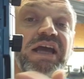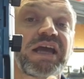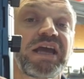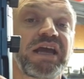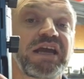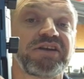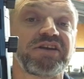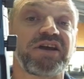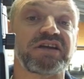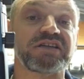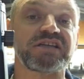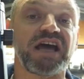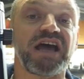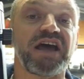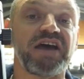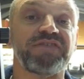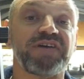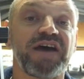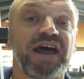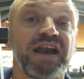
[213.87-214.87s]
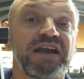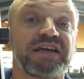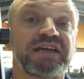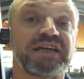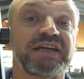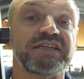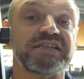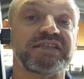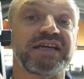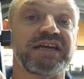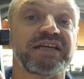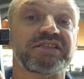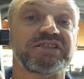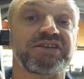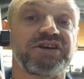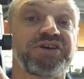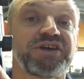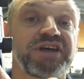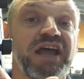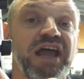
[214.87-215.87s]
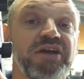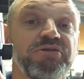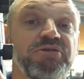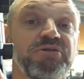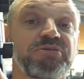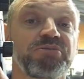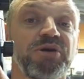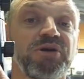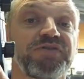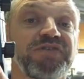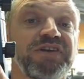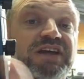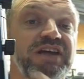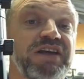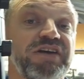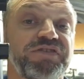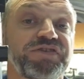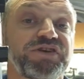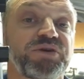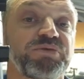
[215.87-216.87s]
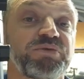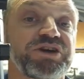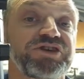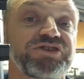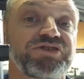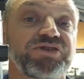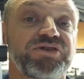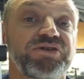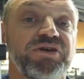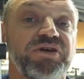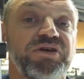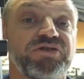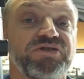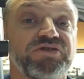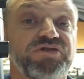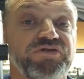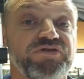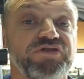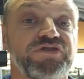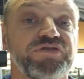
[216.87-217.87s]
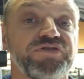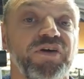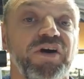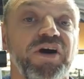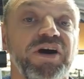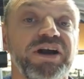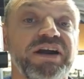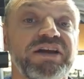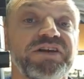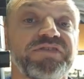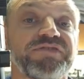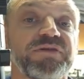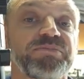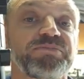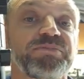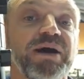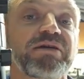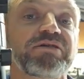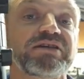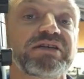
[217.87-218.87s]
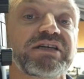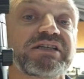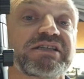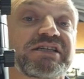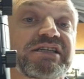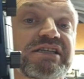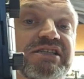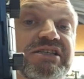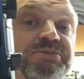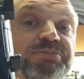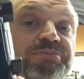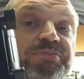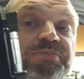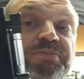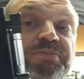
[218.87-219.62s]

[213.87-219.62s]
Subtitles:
It does have Allen keys there, so you can remove it if you wish to find a different mounting system.